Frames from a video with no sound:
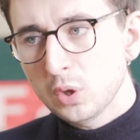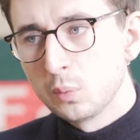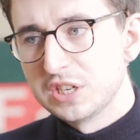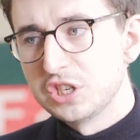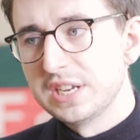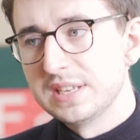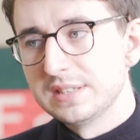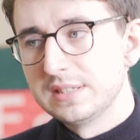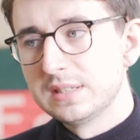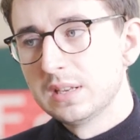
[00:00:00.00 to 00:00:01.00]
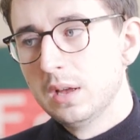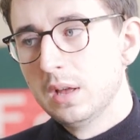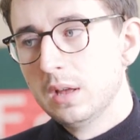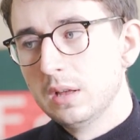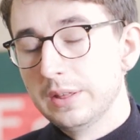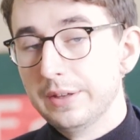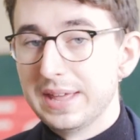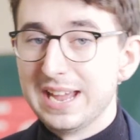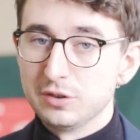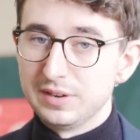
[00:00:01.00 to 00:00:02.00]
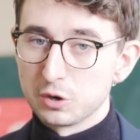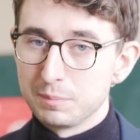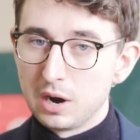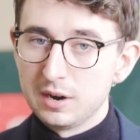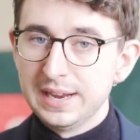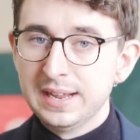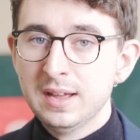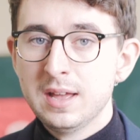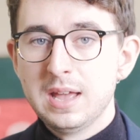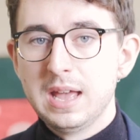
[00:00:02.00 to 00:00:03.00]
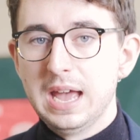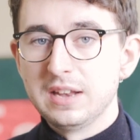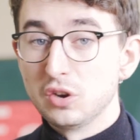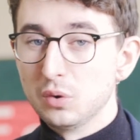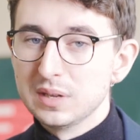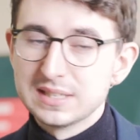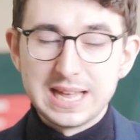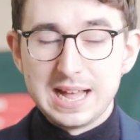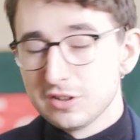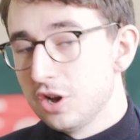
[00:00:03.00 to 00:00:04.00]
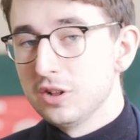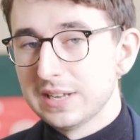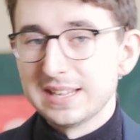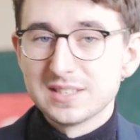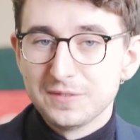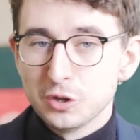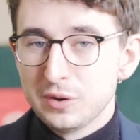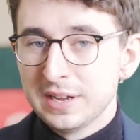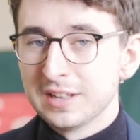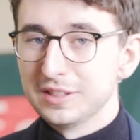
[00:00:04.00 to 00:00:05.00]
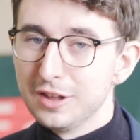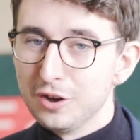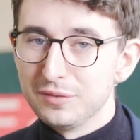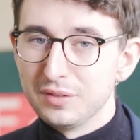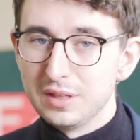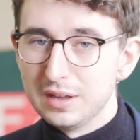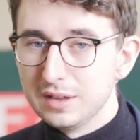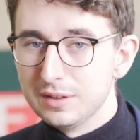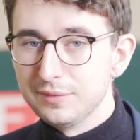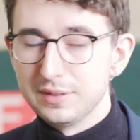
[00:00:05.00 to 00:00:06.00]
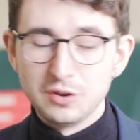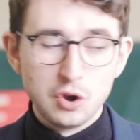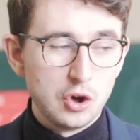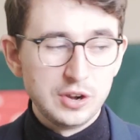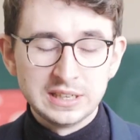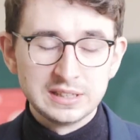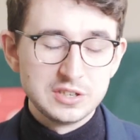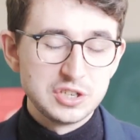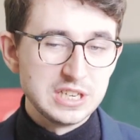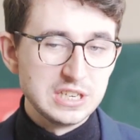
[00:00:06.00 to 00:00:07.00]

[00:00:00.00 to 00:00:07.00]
which is the end of year party, and you know, once the alcohol gets flowing, a lot of the non-English